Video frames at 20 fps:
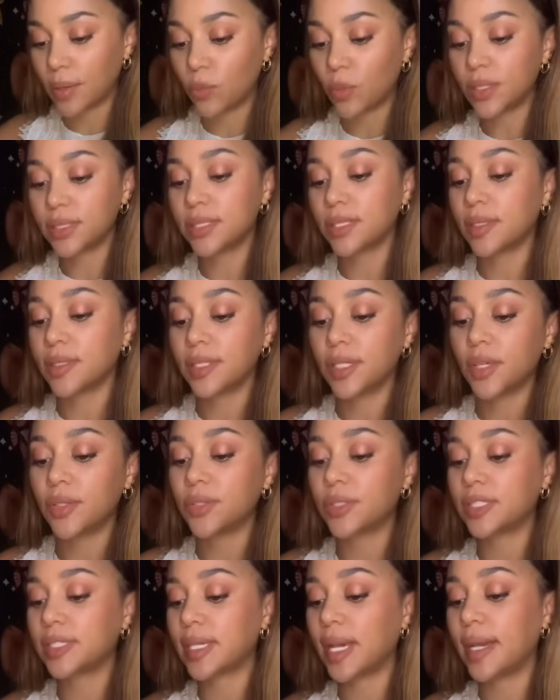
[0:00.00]
What's on the other
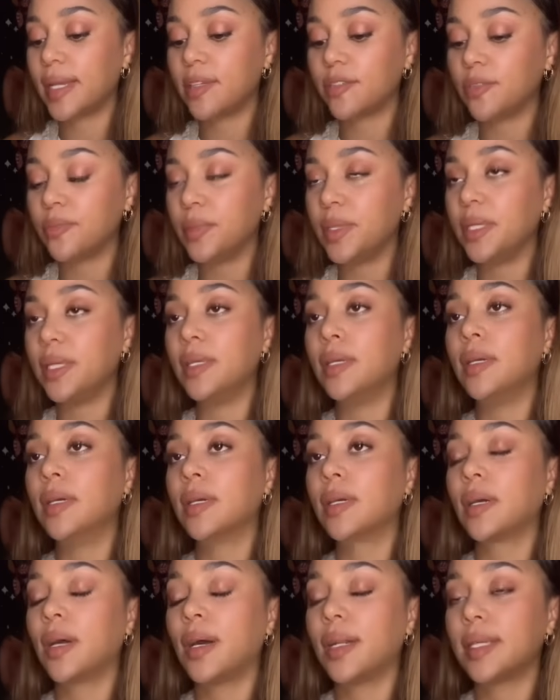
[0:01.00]
side of me
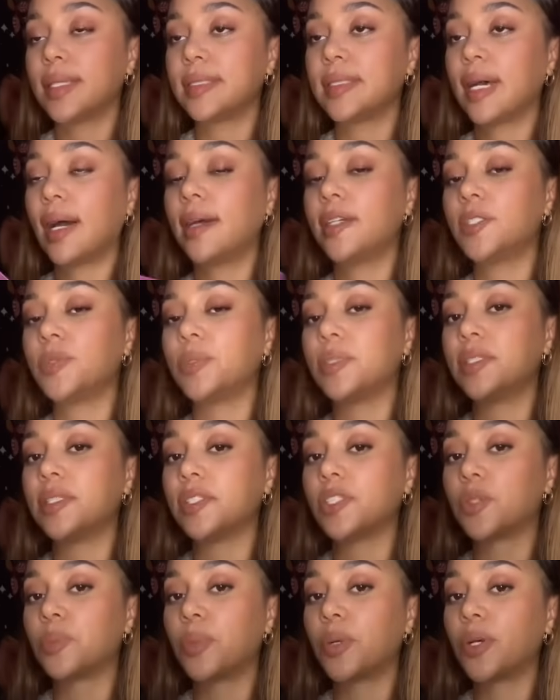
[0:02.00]
cutting ties with
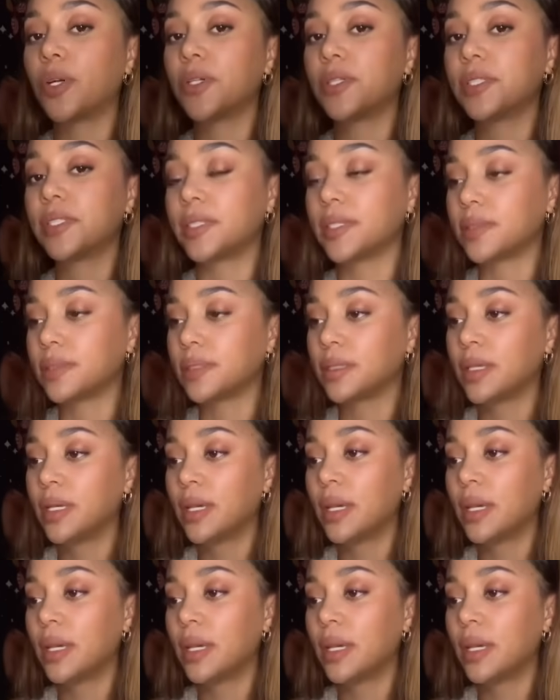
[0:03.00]
this person?